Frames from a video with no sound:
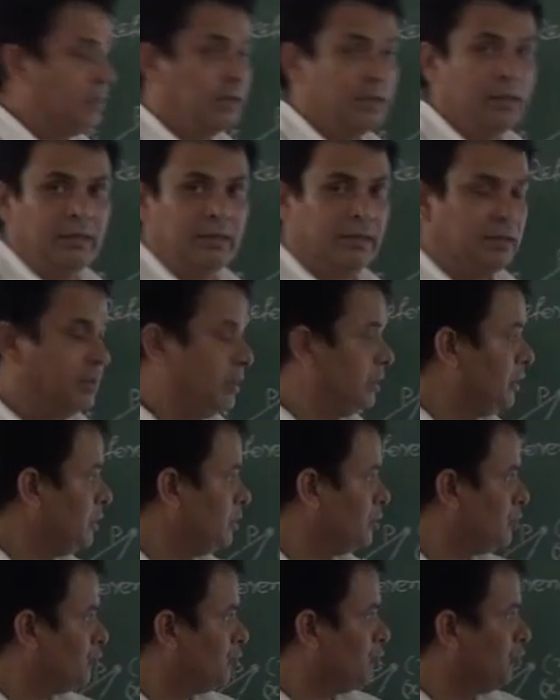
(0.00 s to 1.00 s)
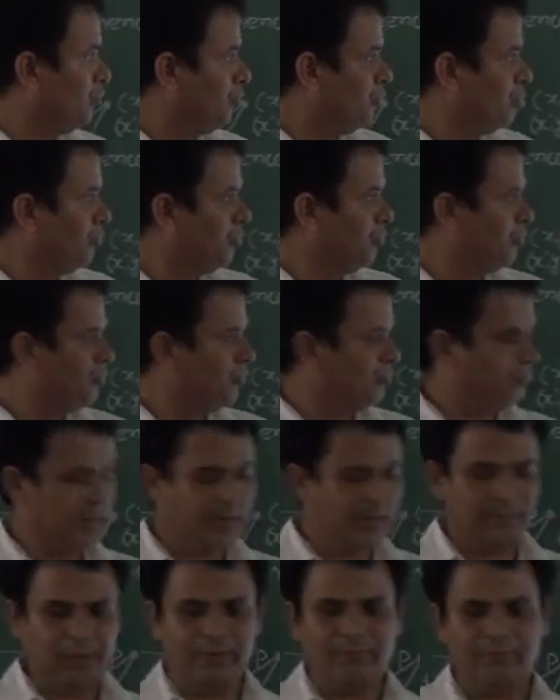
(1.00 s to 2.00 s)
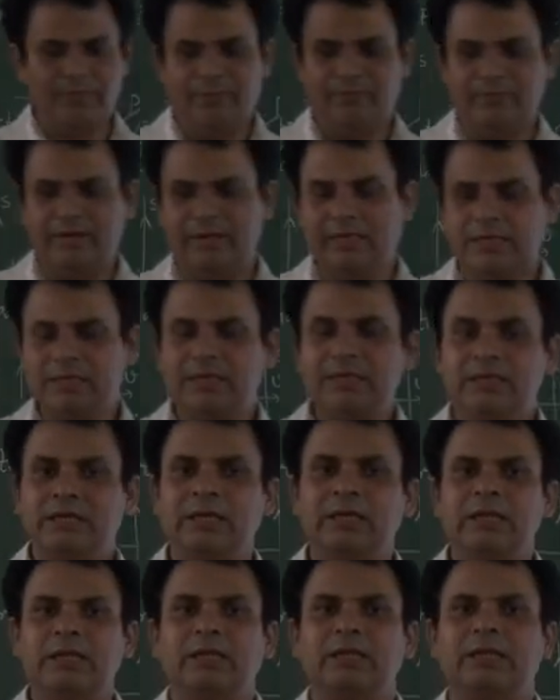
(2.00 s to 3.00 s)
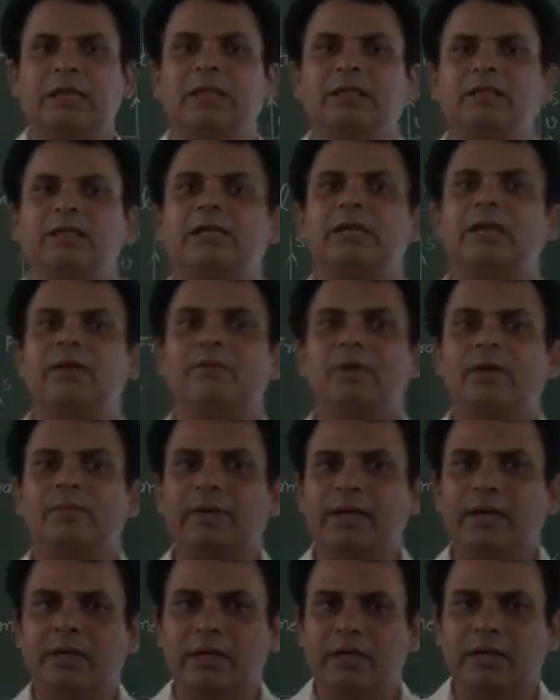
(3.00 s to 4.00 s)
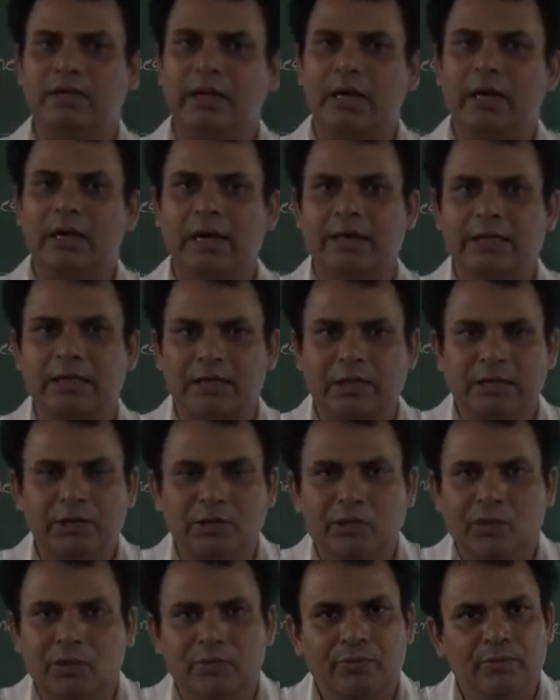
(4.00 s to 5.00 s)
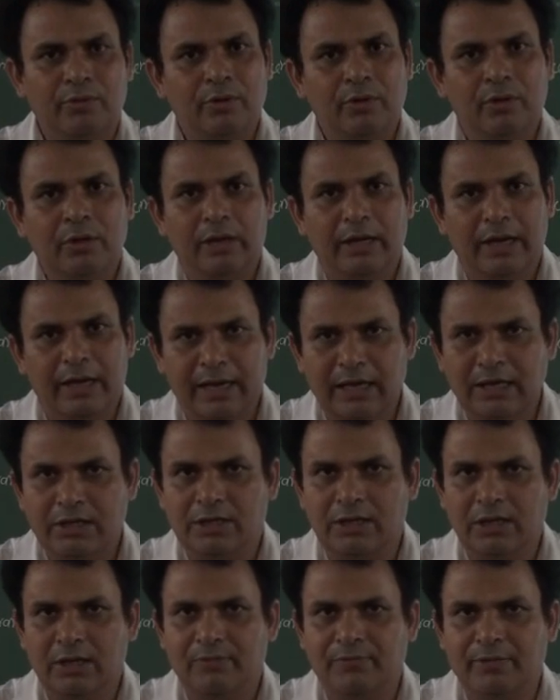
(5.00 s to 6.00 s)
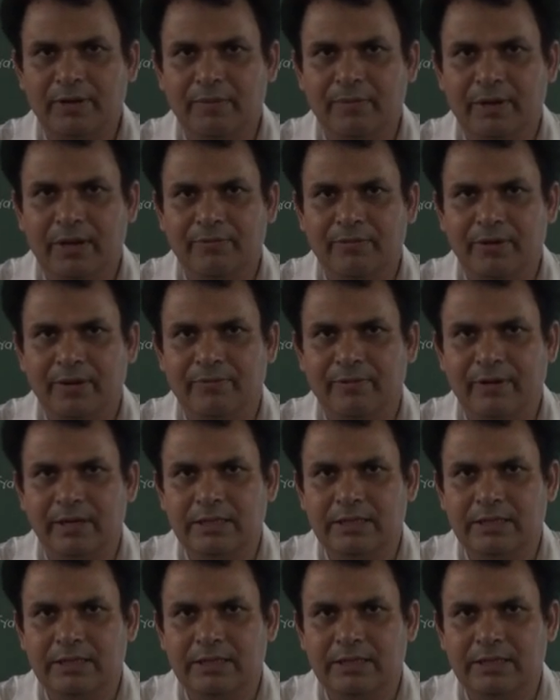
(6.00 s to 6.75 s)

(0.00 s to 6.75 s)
these two frame of references, then they will be in the category of inertial frame of reference.